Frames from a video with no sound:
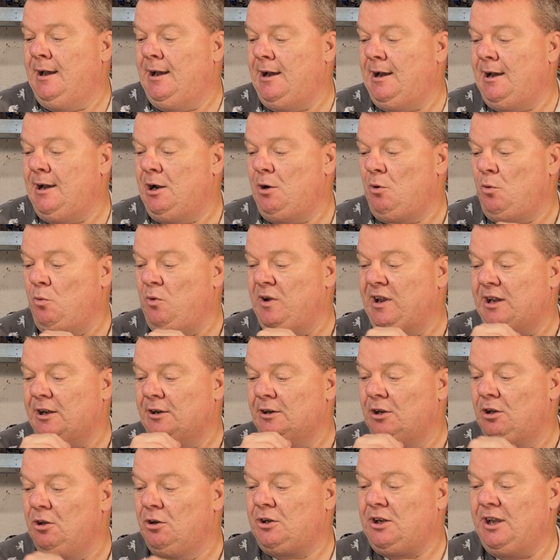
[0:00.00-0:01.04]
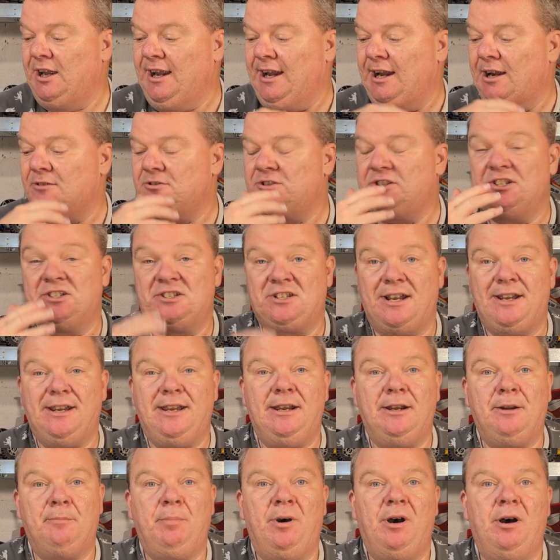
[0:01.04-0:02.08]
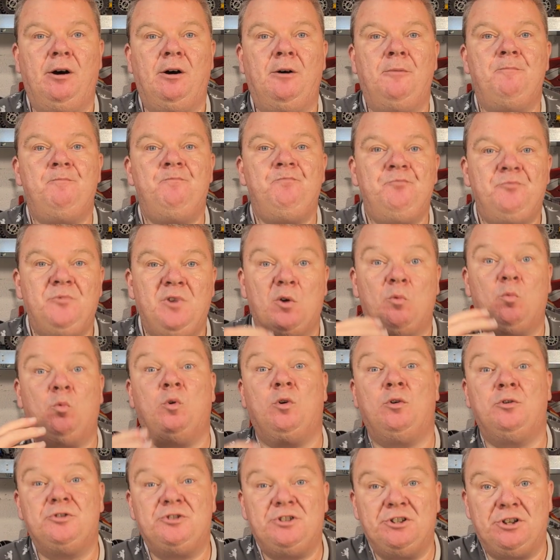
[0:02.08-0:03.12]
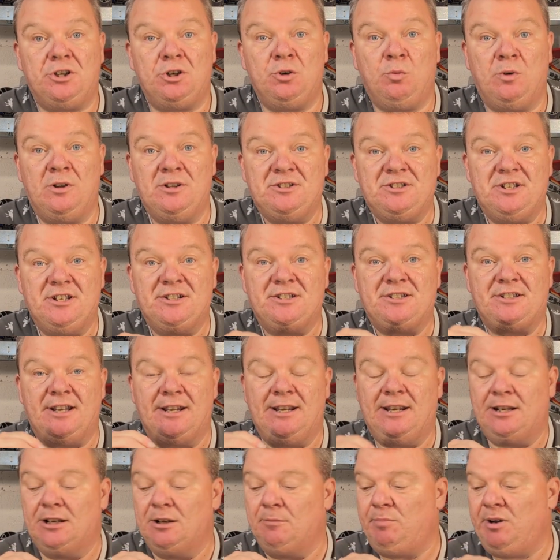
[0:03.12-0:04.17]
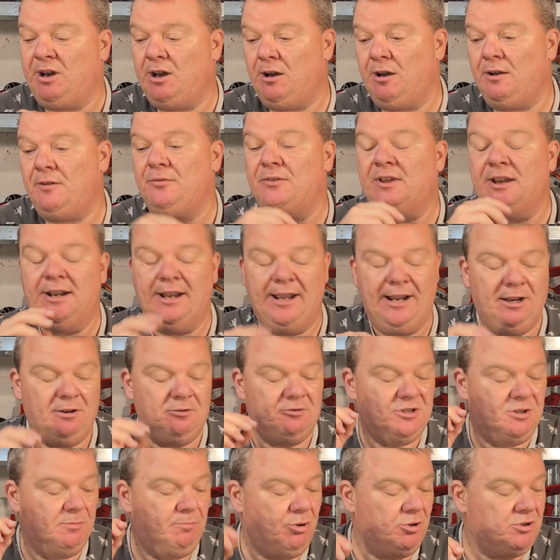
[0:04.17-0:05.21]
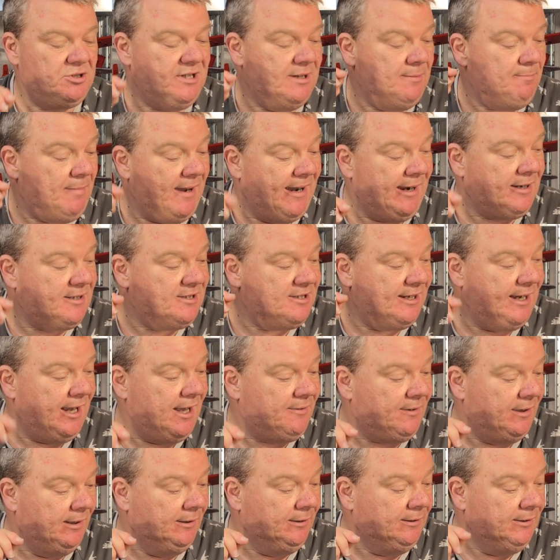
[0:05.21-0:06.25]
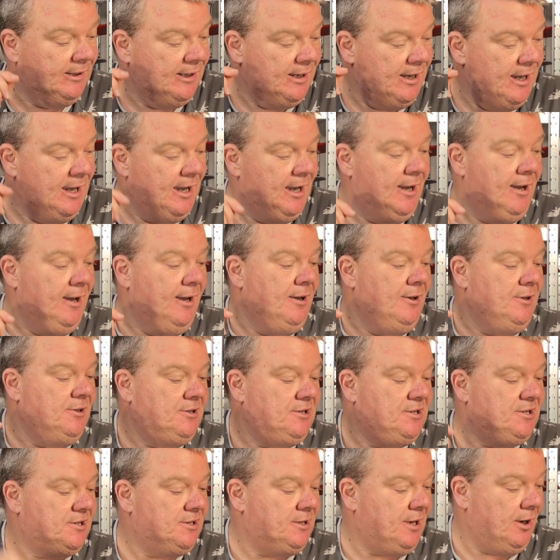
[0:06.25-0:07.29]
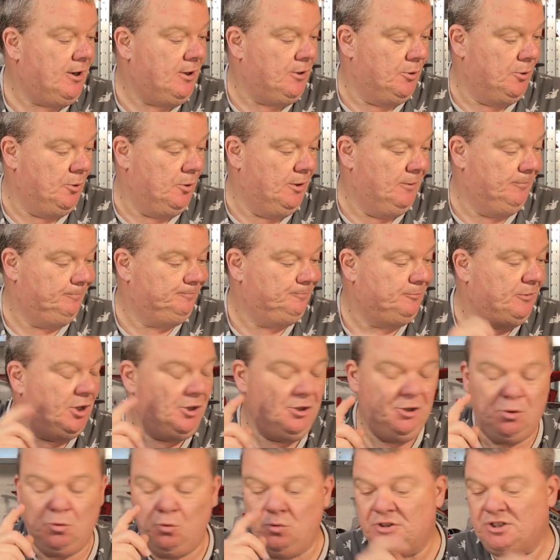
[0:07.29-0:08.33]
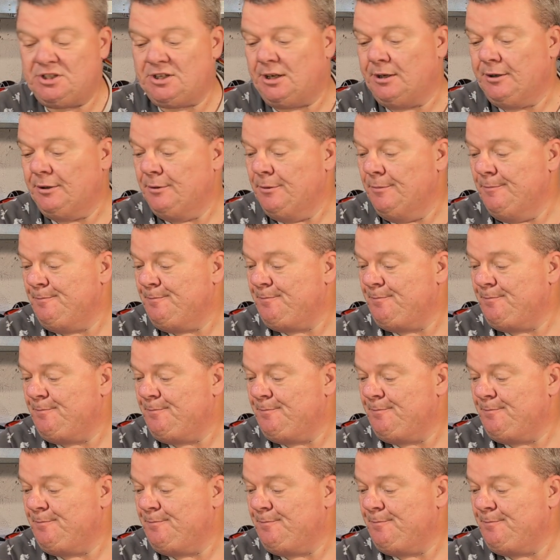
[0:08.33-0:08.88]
We're going to look at how to take it apart, what to do once it's taken apart, and then how to put it back together. So, and also,